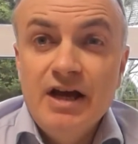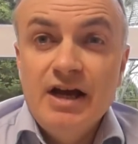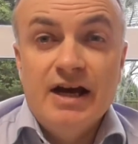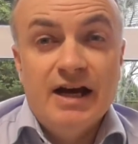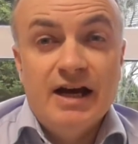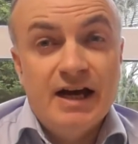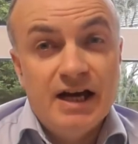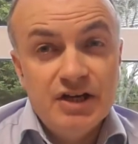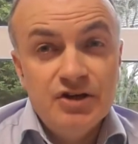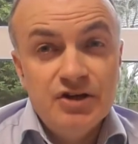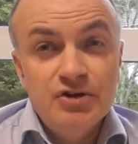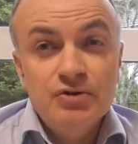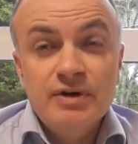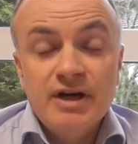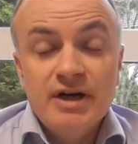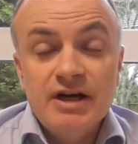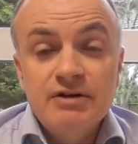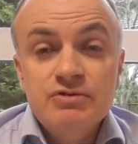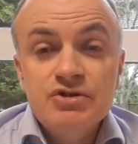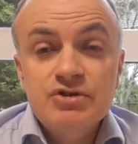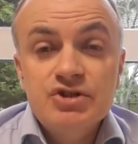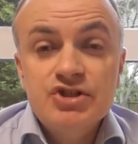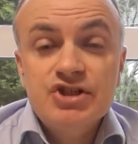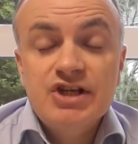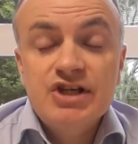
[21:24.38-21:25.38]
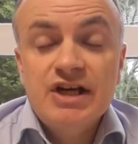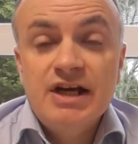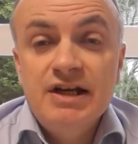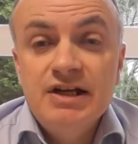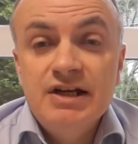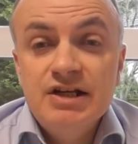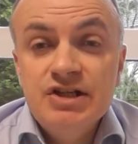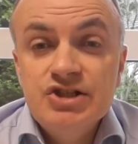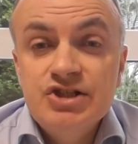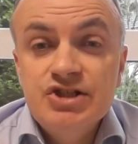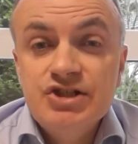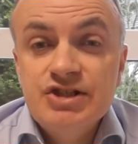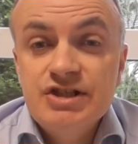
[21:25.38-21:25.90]
I know I was
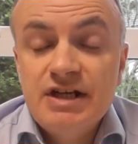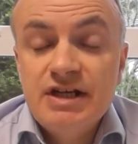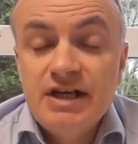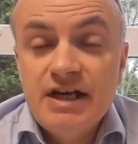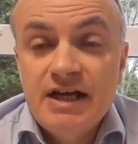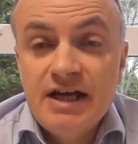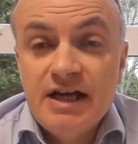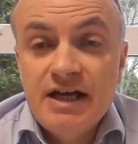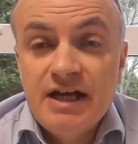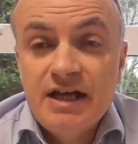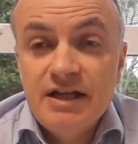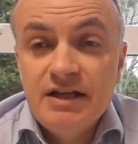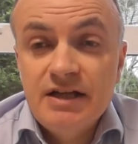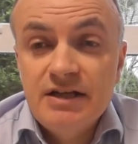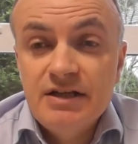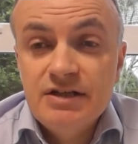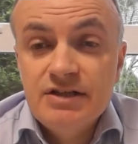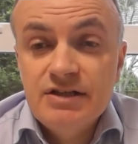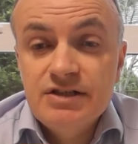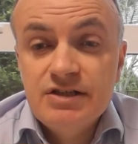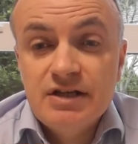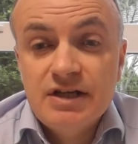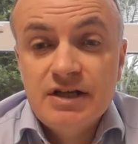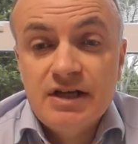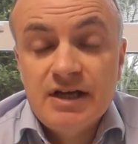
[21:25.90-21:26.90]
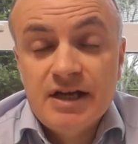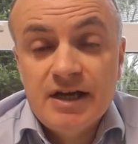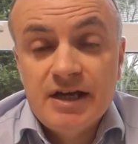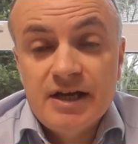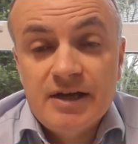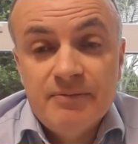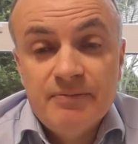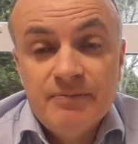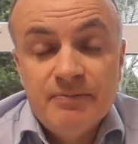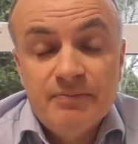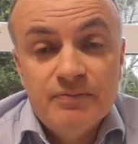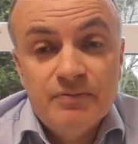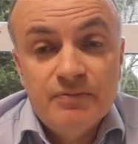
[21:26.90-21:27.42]
challenged and
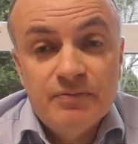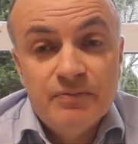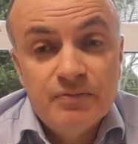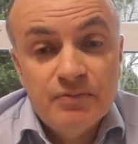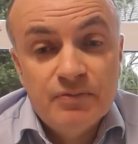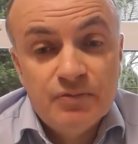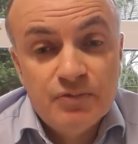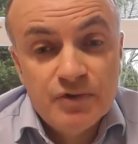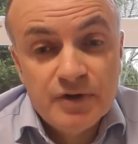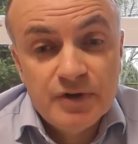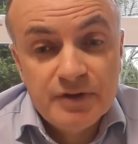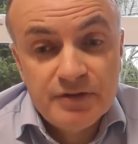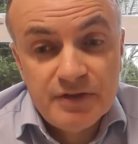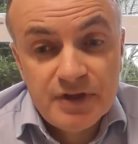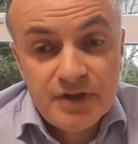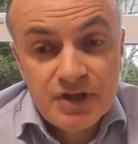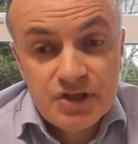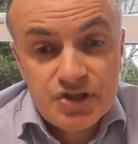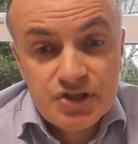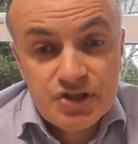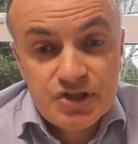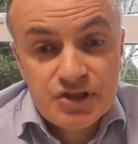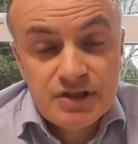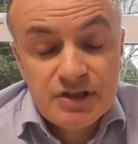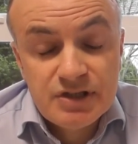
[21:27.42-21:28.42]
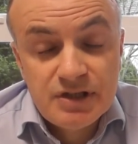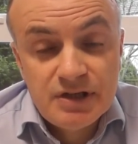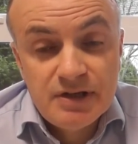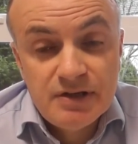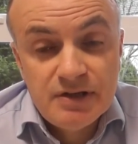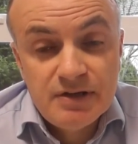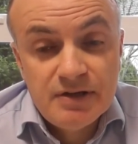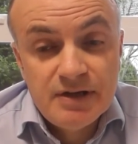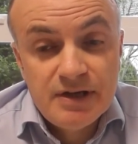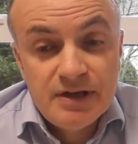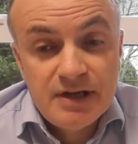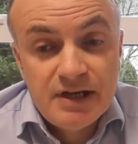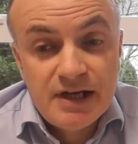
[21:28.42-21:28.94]
with this
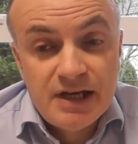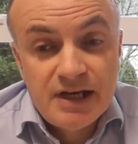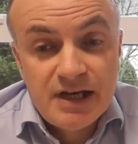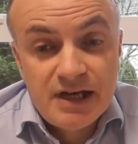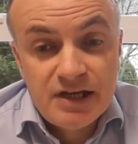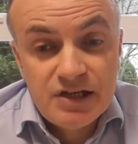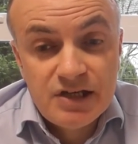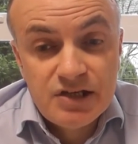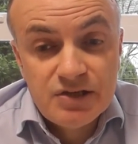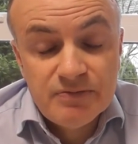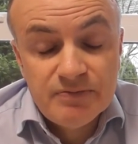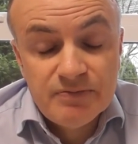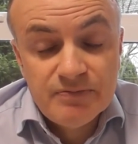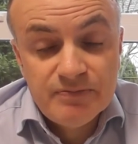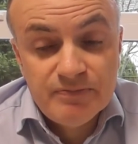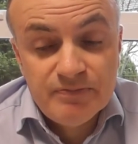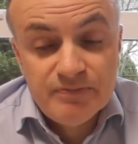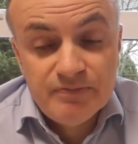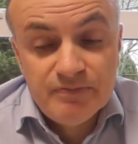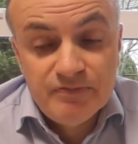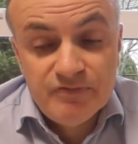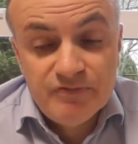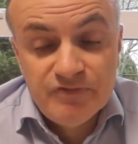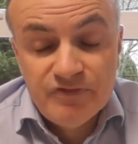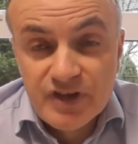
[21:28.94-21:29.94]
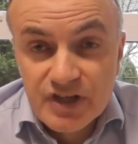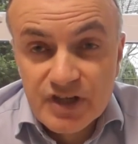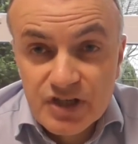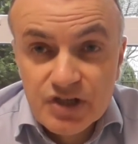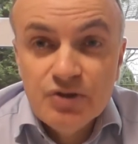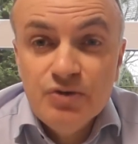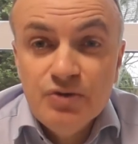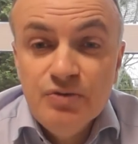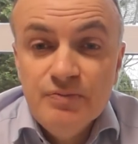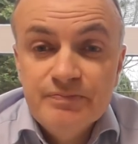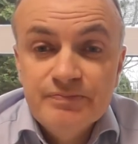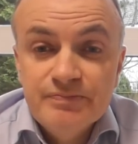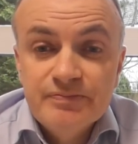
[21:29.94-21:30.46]

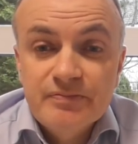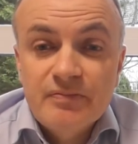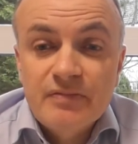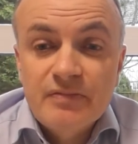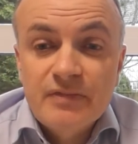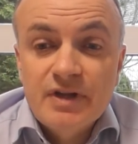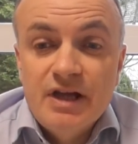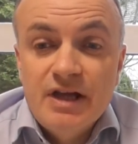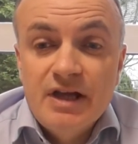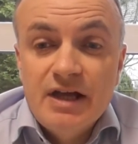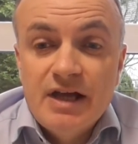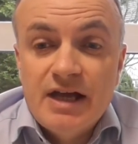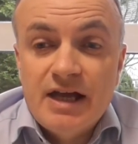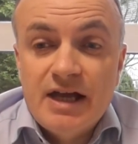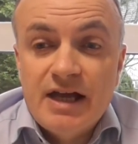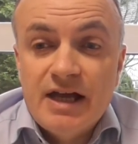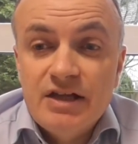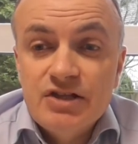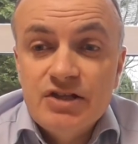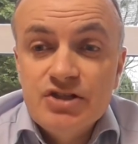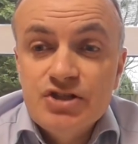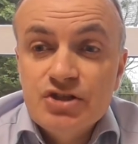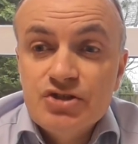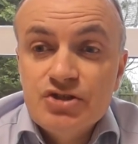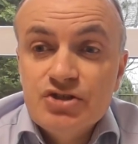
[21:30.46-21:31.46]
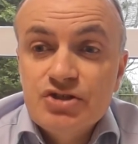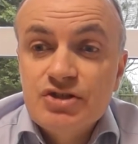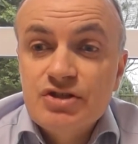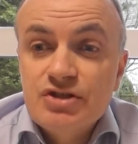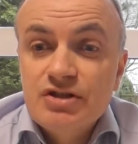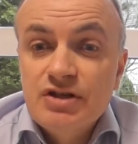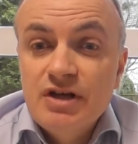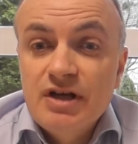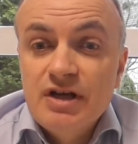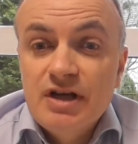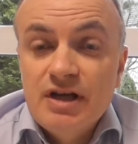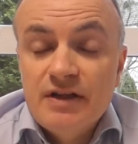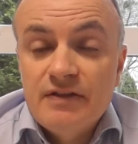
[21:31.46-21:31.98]
video, and just
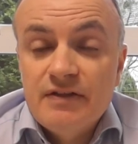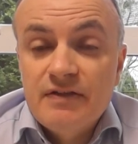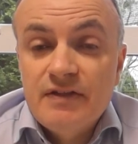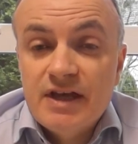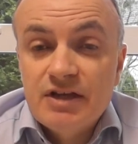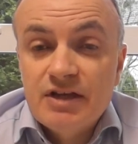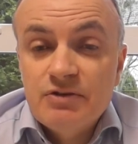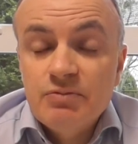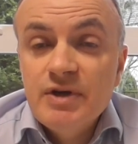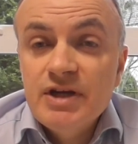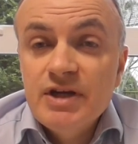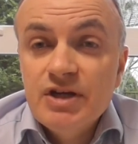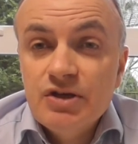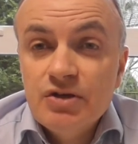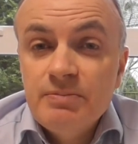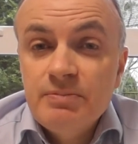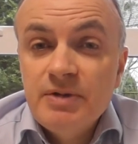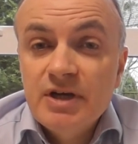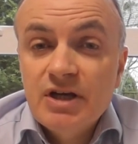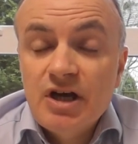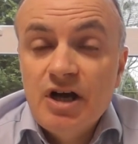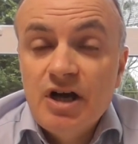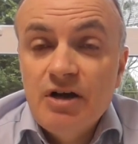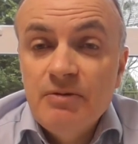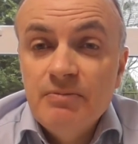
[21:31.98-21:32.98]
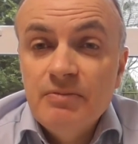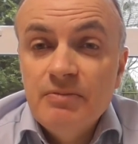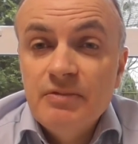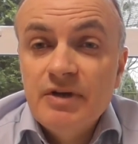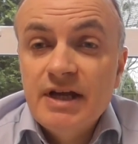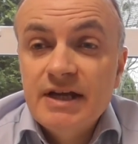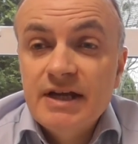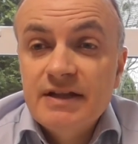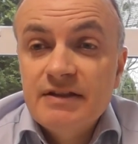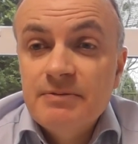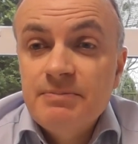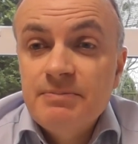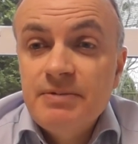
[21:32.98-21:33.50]
that we could become
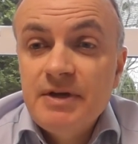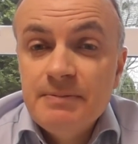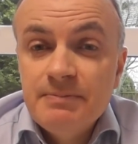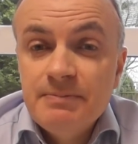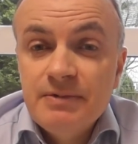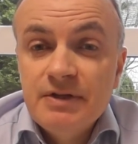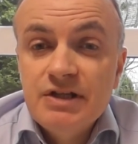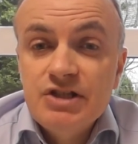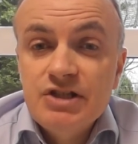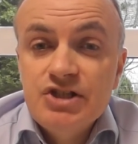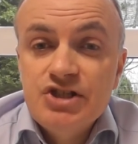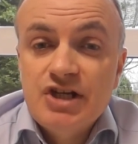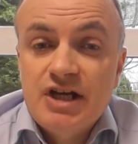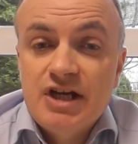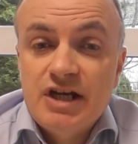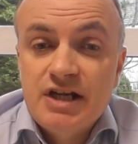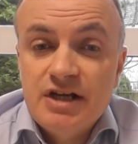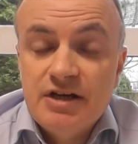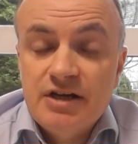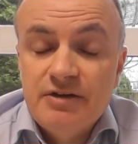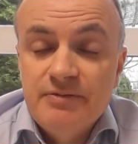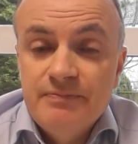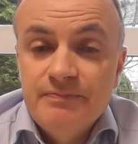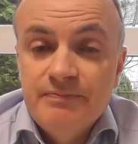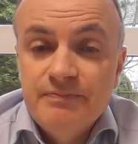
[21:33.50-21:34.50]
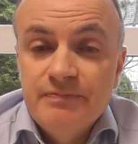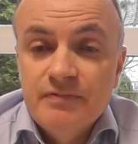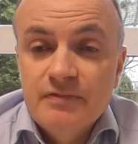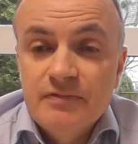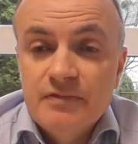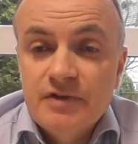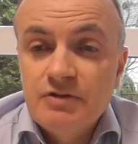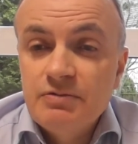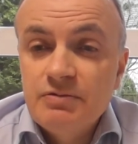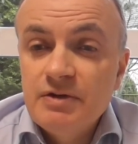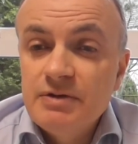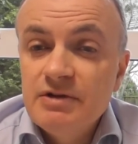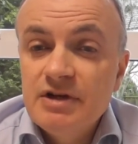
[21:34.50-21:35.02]
like the people in China,
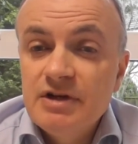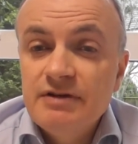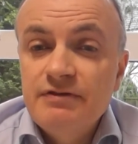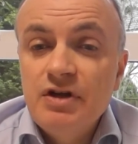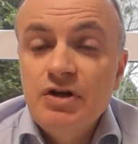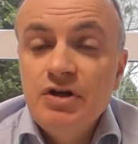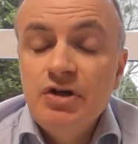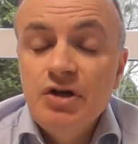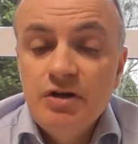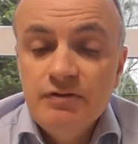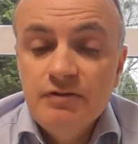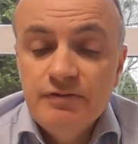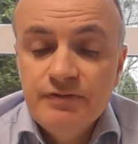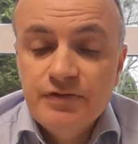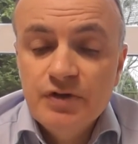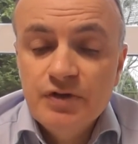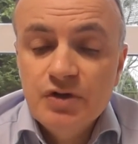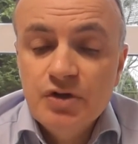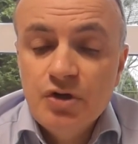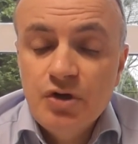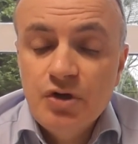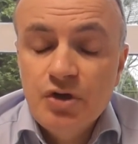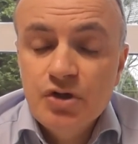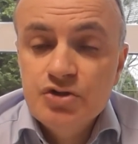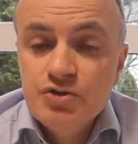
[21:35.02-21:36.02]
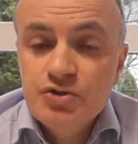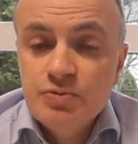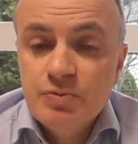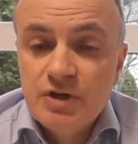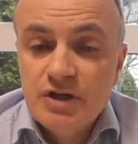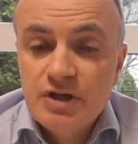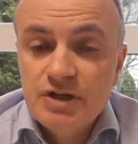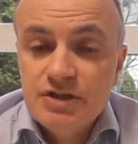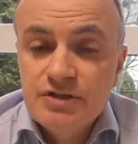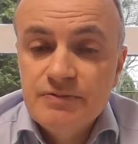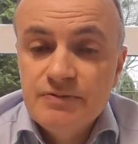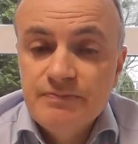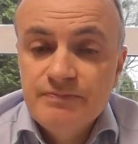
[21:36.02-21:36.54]
that we would have a love for God's
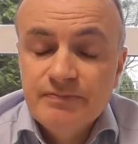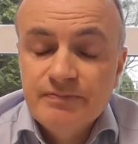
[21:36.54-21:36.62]
word